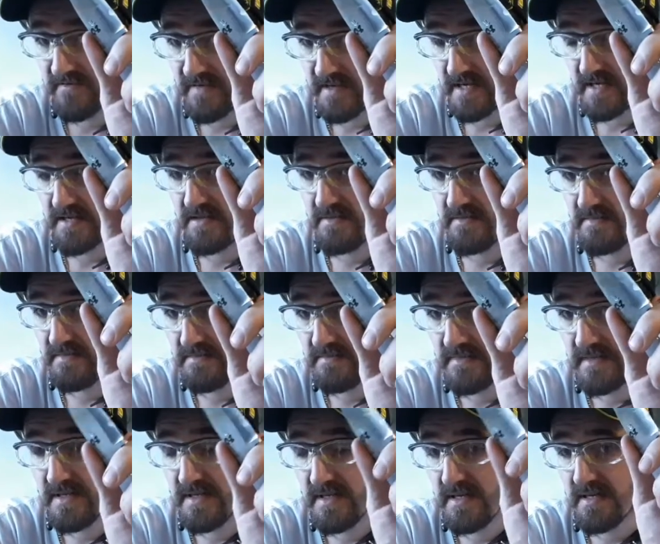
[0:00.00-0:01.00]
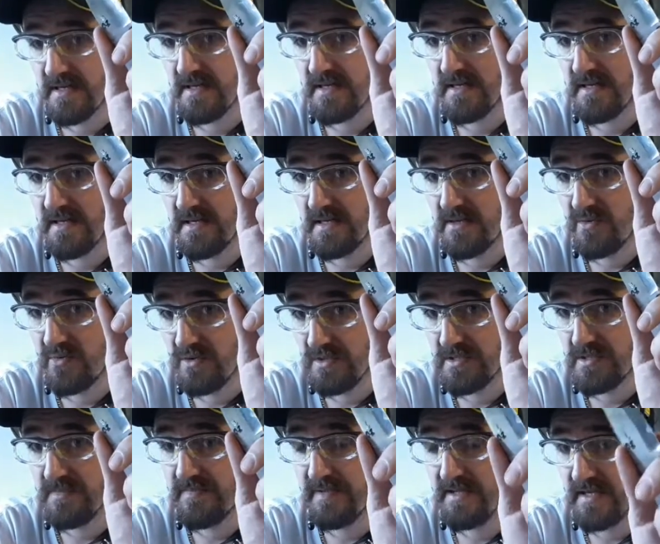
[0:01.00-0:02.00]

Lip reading: file, I was